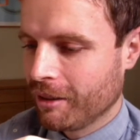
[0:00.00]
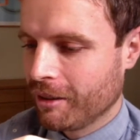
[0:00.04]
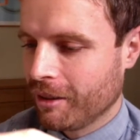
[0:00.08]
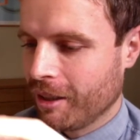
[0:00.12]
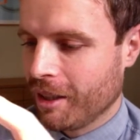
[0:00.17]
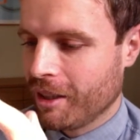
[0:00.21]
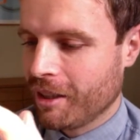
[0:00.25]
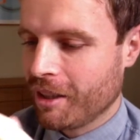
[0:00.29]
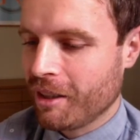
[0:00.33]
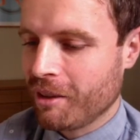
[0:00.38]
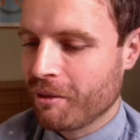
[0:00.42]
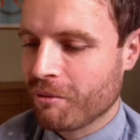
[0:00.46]

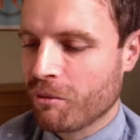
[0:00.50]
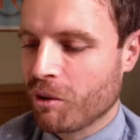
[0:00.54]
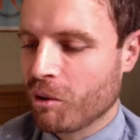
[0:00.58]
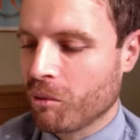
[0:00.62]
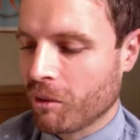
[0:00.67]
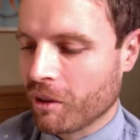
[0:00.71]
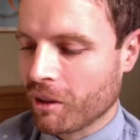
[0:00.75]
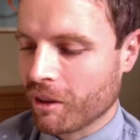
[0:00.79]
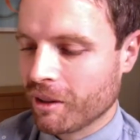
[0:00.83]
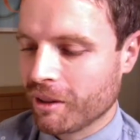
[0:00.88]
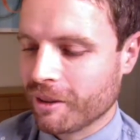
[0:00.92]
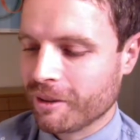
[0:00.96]
No, wrong
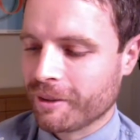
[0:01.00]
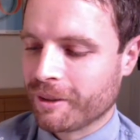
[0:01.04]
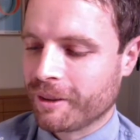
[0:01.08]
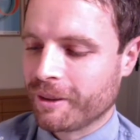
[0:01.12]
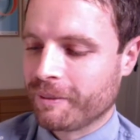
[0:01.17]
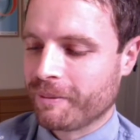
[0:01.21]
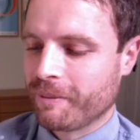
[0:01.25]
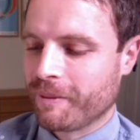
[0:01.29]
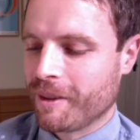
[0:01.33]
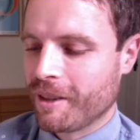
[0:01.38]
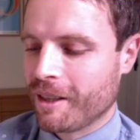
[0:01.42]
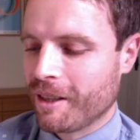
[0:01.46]
one.
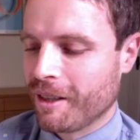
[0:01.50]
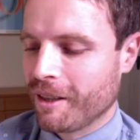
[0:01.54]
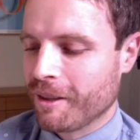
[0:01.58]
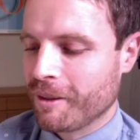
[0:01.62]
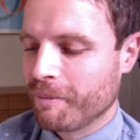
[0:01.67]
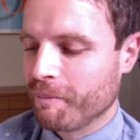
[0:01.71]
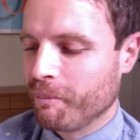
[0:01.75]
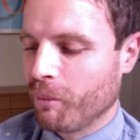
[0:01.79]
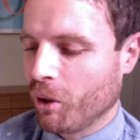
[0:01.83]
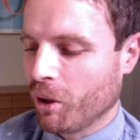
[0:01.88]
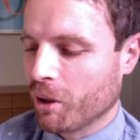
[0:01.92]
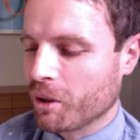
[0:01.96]
Oh,
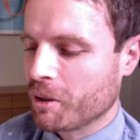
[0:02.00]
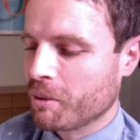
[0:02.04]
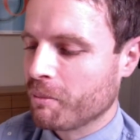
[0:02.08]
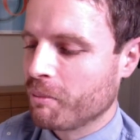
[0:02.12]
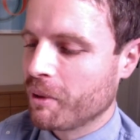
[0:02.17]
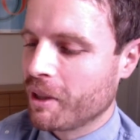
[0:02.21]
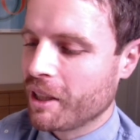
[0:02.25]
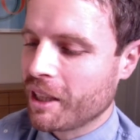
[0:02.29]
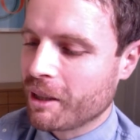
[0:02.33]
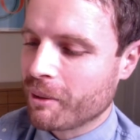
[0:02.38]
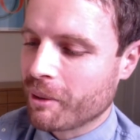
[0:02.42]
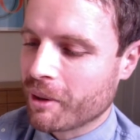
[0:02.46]
bollocks.
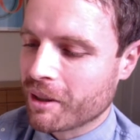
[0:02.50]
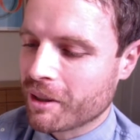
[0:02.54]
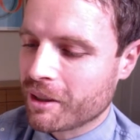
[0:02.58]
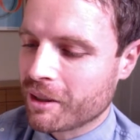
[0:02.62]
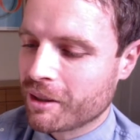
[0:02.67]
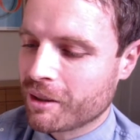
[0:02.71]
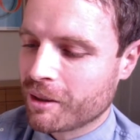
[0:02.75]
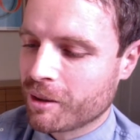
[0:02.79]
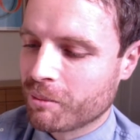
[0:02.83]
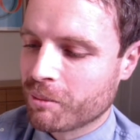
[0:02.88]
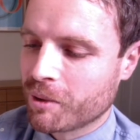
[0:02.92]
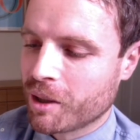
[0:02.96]
But anyway,
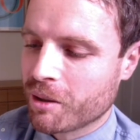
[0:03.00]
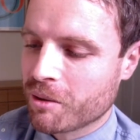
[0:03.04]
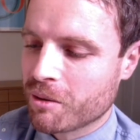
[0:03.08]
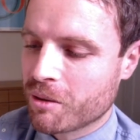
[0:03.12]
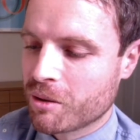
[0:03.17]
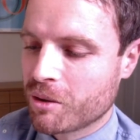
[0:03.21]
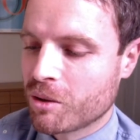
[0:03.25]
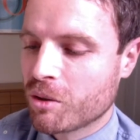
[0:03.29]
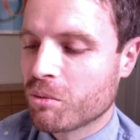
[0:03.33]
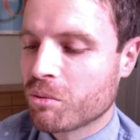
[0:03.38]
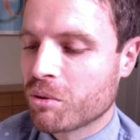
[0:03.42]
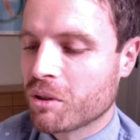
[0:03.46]
it's
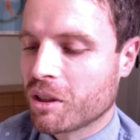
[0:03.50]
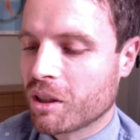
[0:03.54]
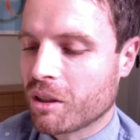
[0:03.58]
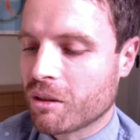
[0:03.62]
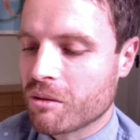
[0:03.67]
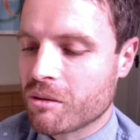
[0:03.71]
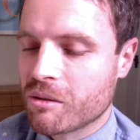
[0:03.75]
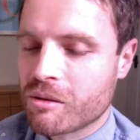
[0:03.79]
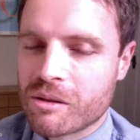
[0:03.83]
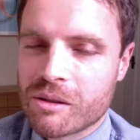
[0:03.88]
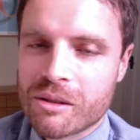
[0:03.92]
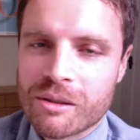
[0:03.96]
Ghosts, Ghouls and
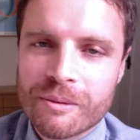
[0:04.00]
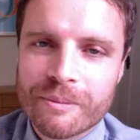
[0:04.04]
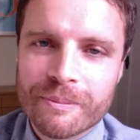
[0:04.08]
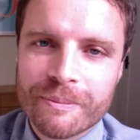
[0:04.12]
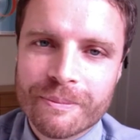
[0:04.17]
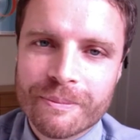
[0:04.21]
Ghosts.